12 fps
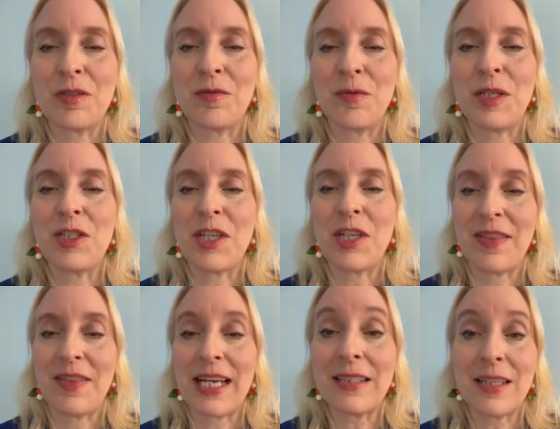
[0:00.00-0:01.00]
of which at
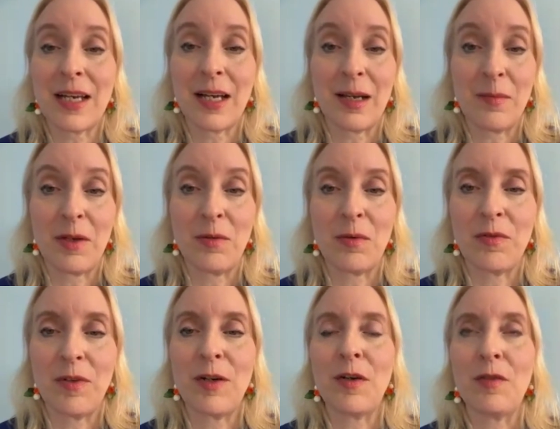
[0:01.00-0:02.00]
that time there were
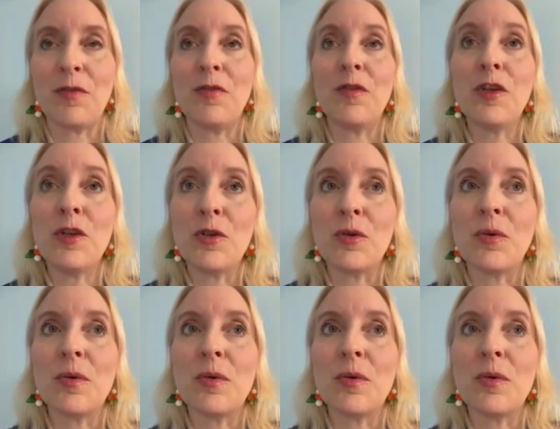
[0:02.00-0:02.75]
very few,